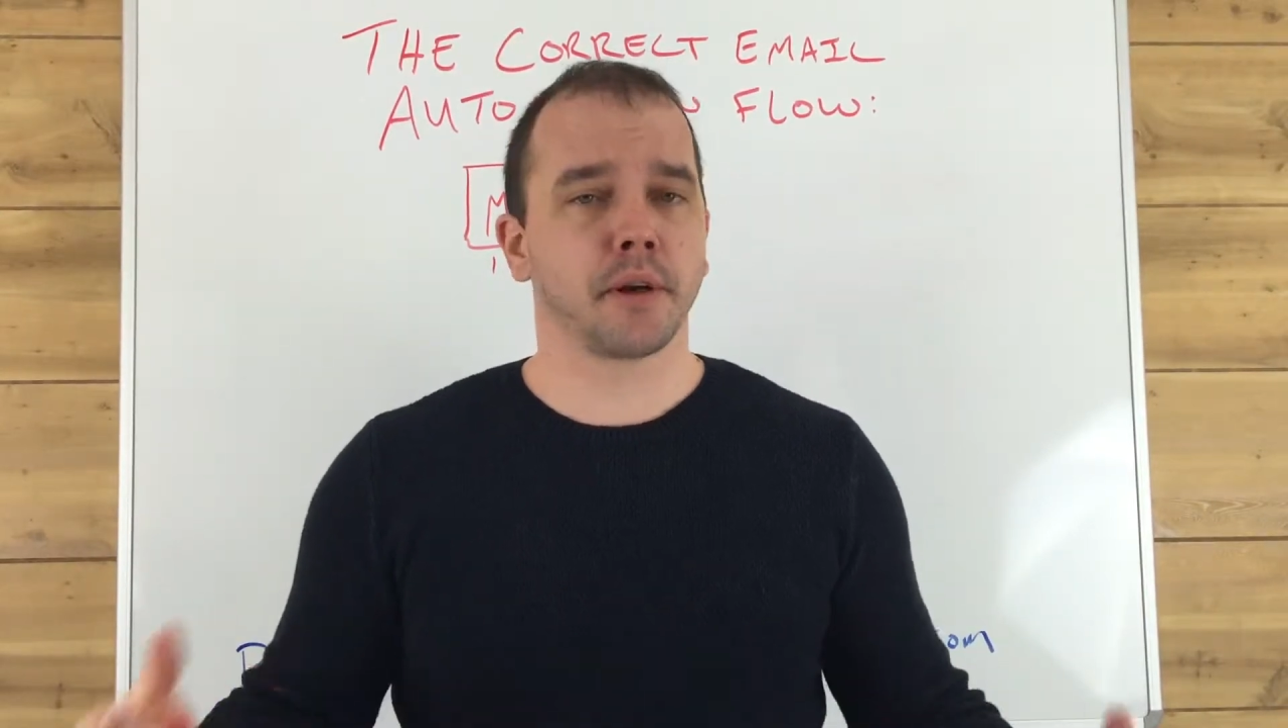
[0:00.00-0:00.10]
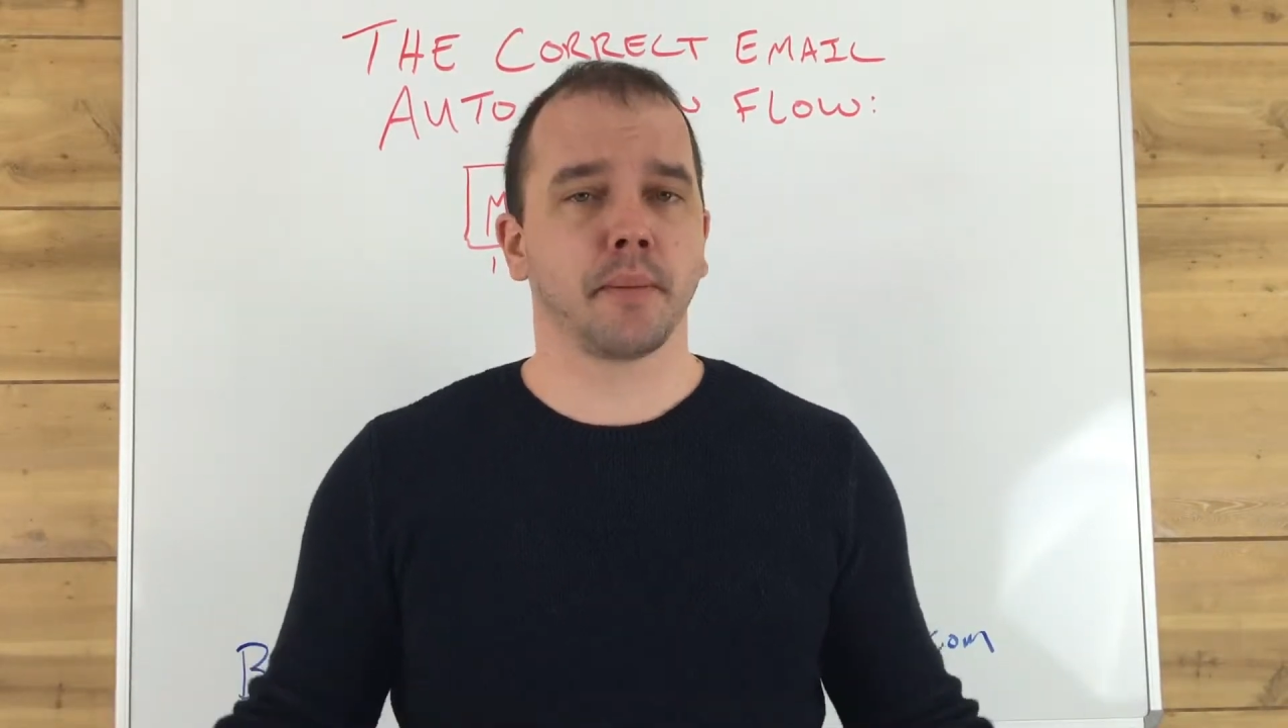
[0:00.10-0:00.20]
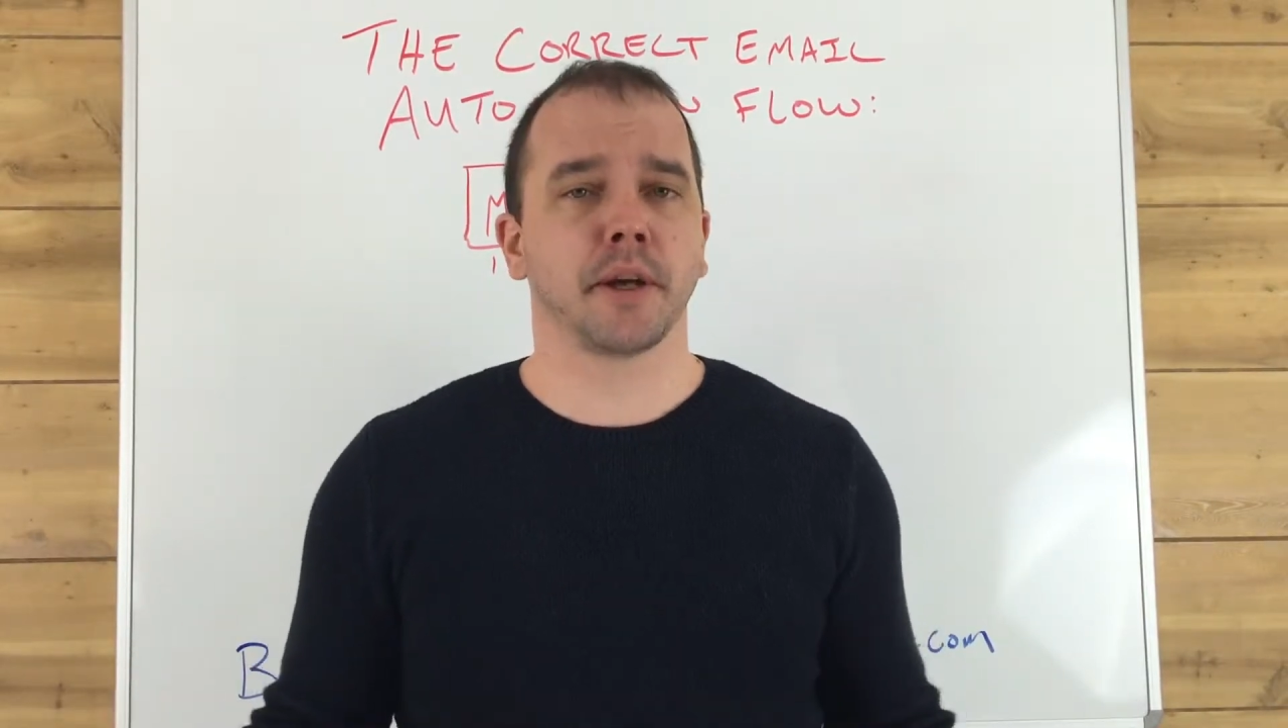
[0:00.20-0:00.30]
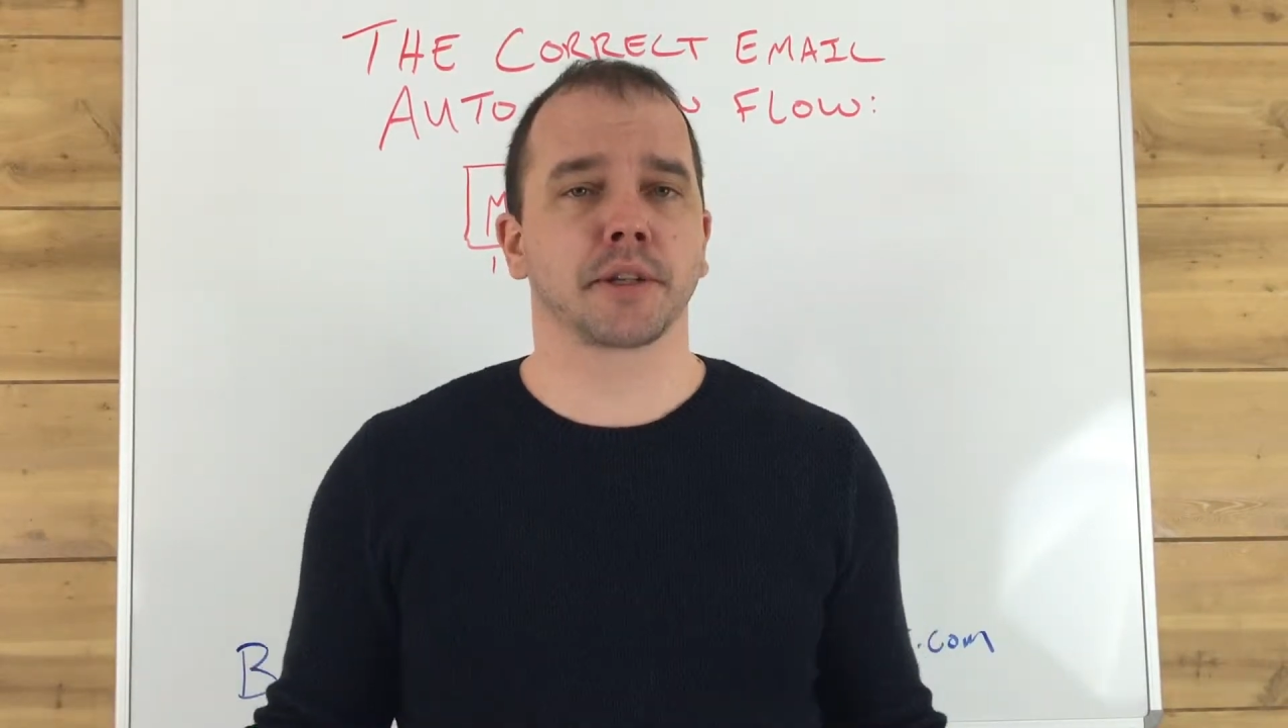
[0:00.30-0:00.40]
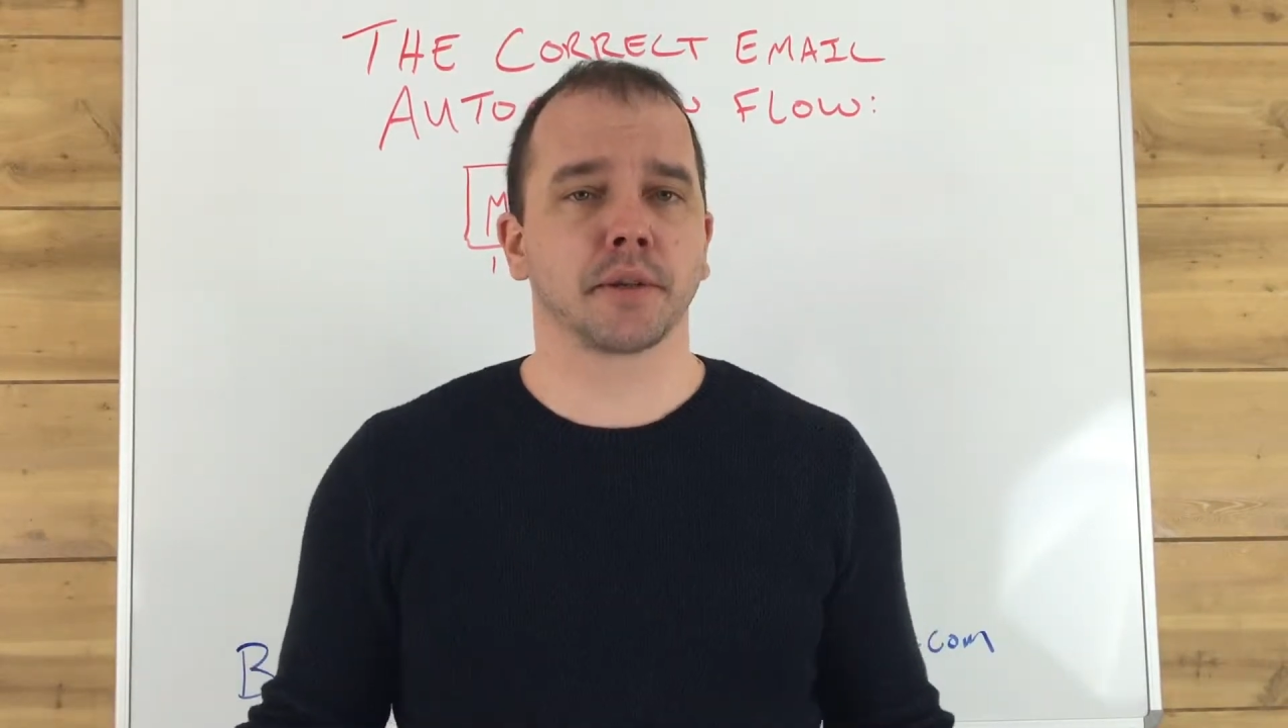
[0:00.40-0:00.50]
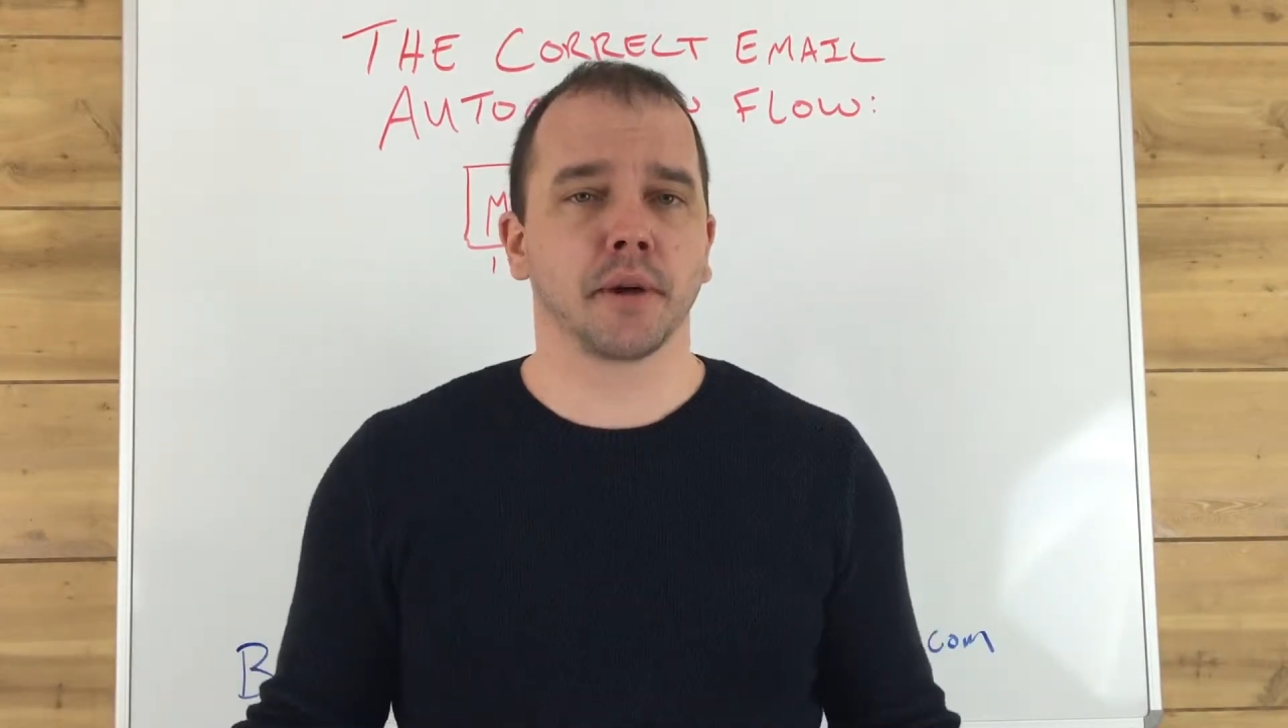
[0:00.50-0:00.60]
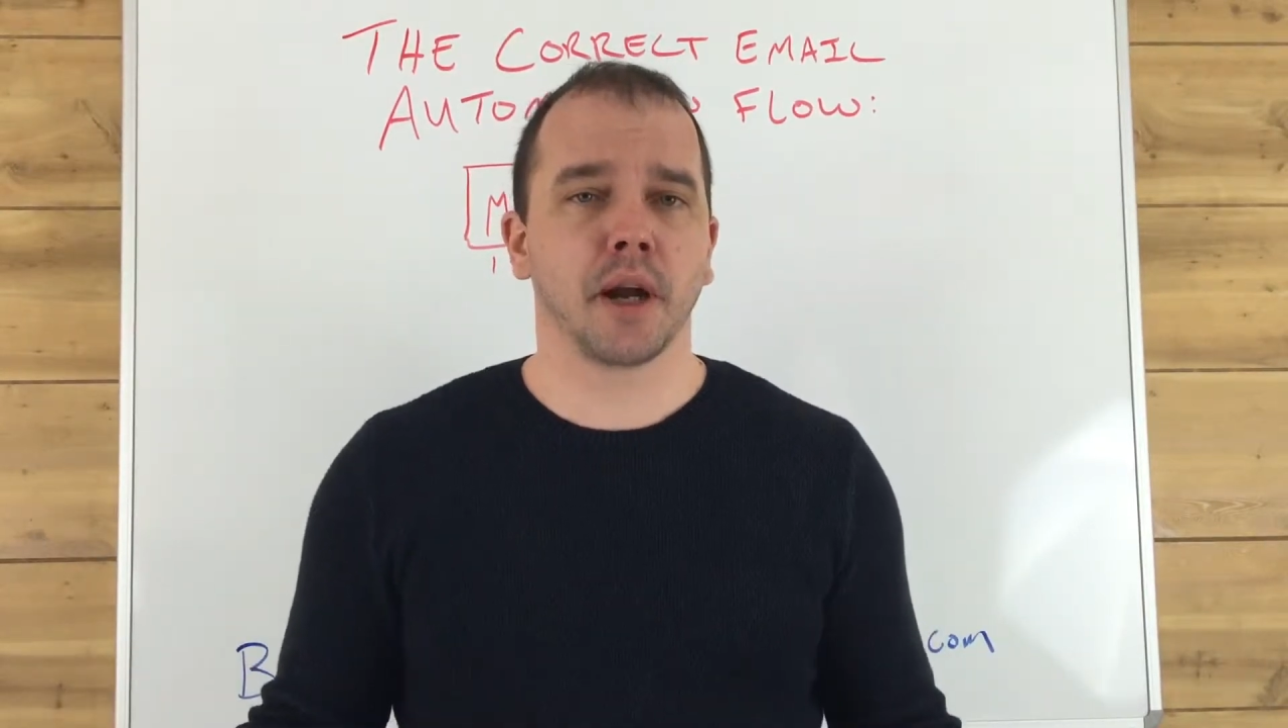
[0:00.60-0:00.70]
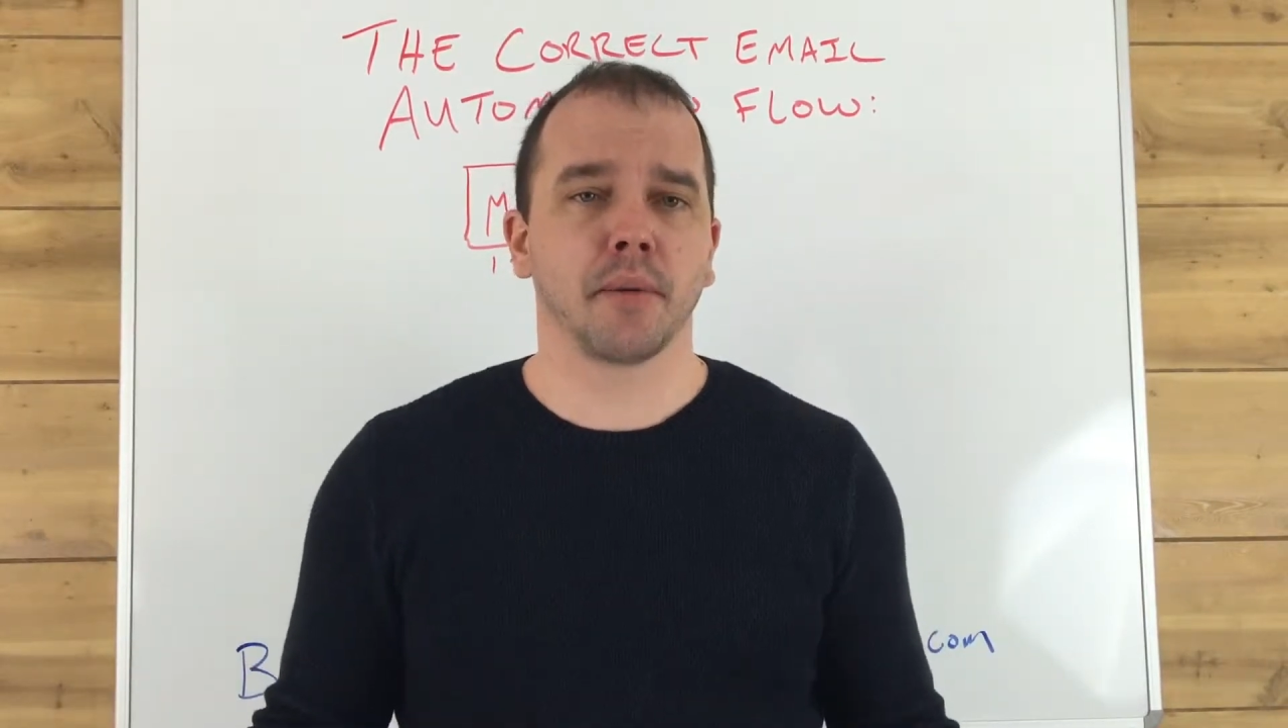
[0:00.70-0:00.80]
know my story.